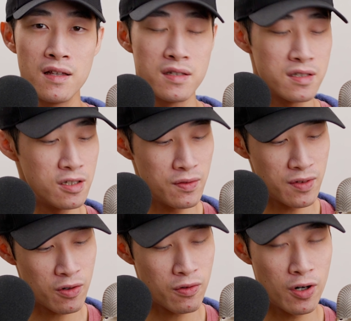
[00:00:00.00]
This
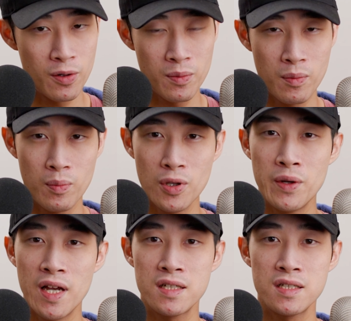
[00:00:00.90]
silver chrome Blue
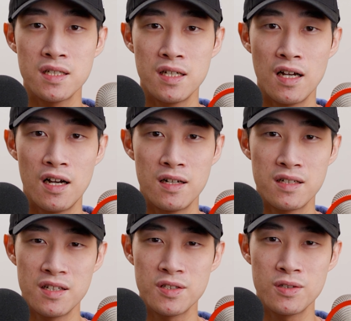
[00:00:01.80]
Yeti uh,
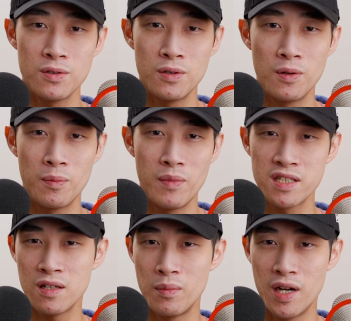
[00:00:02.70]
tends to
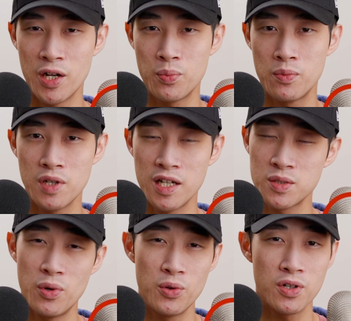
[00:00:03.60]
mess up my
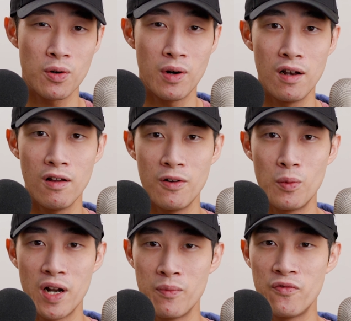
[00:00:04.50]
exposure quite a lot
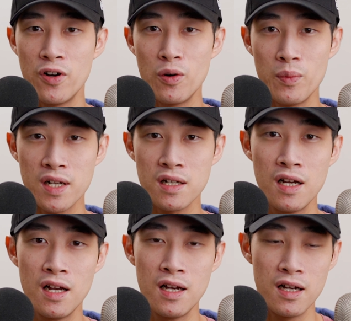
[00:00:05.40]
when I'm filming.
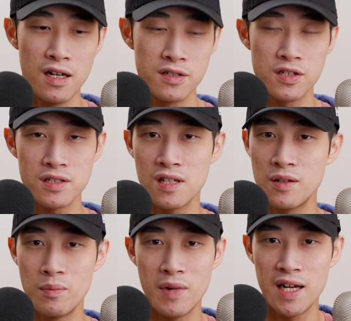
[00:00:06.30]
It's just
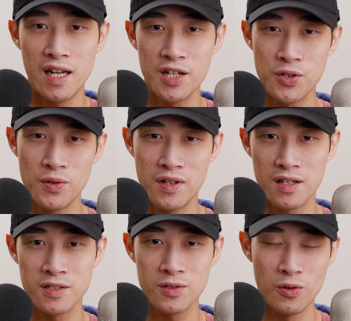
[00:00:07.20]
a minor issue
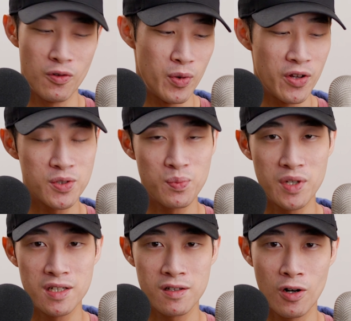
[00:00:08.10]
that sort of bothers me.